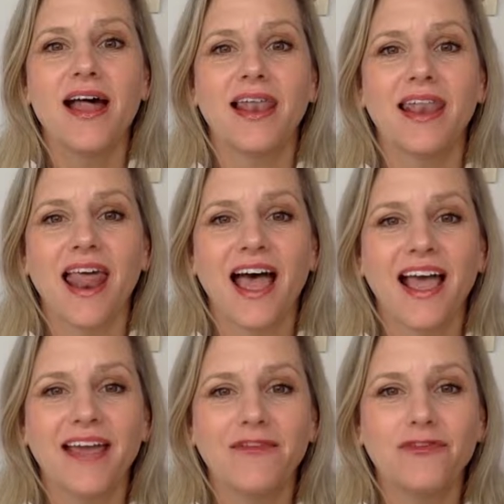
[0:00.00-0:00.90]

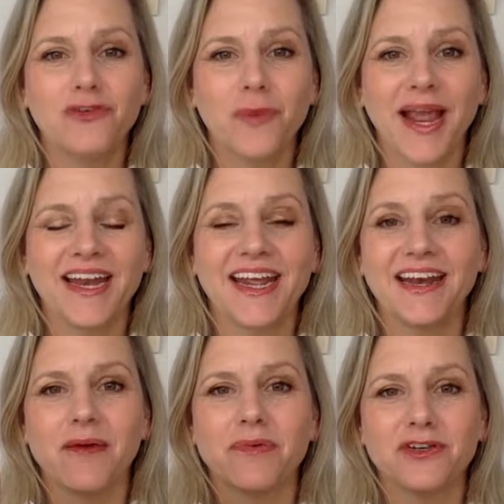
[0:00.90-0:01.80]
live training
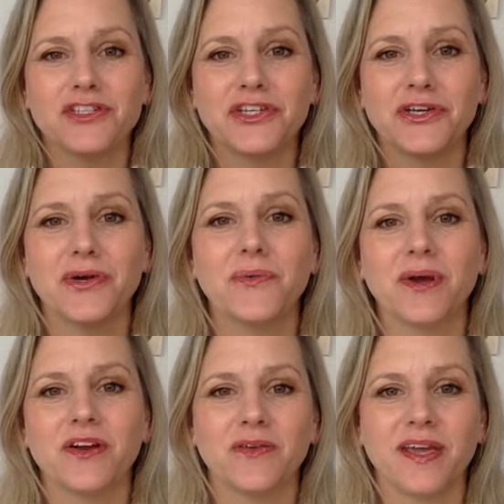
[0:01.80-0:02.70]
number 2.
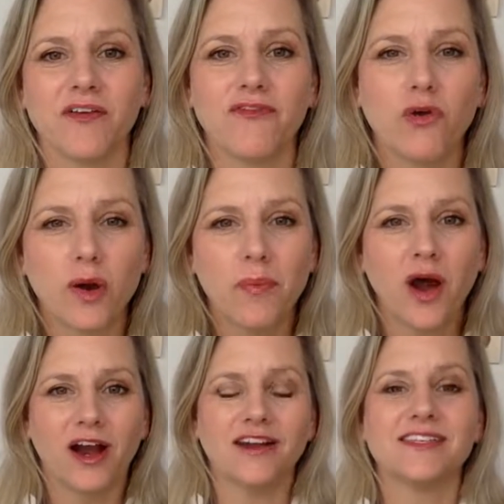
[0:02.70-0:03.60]
We're doing a
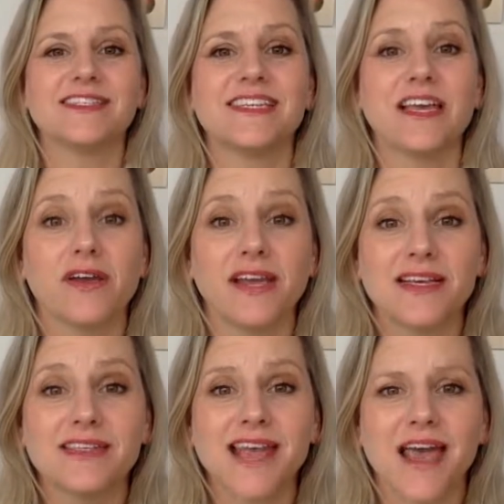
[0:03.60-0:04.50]
4-part
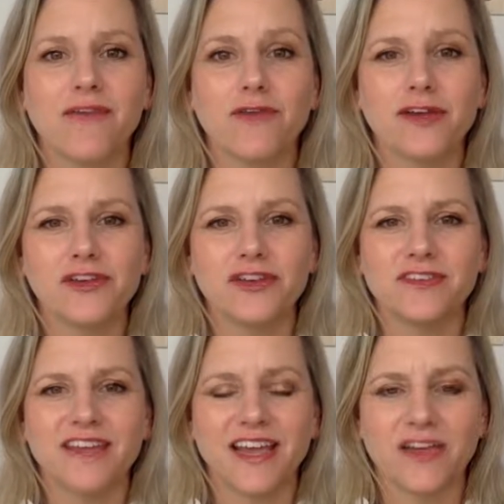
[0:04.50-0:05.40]
series every
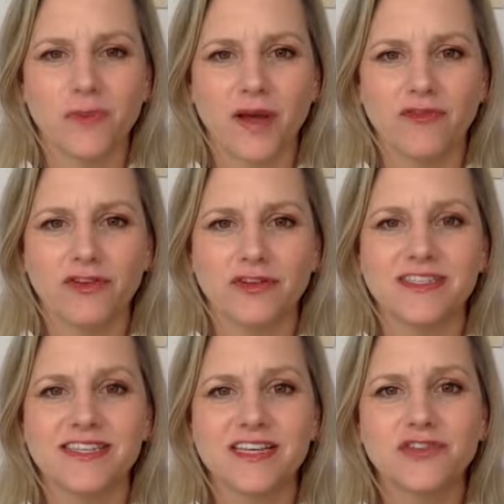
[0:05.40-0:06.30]
Tuesday at 12 noon
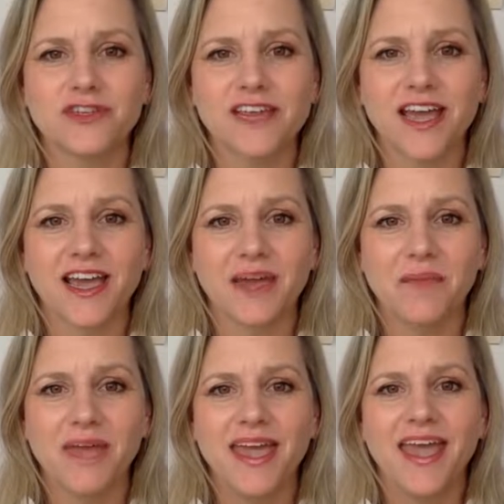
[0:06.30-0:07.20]
Central
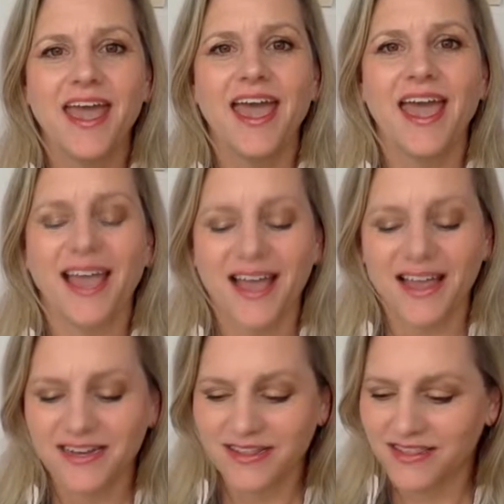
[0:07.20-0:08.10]
Time.
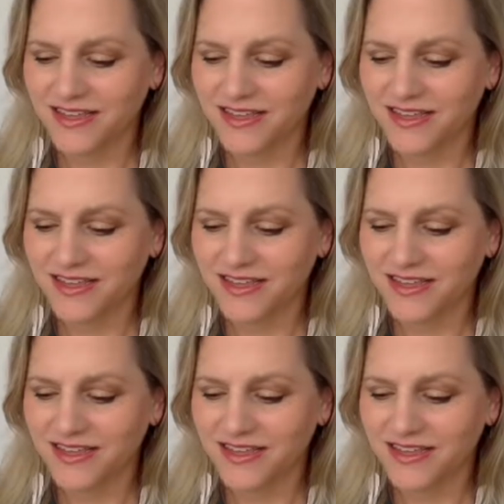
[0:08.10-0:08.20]
And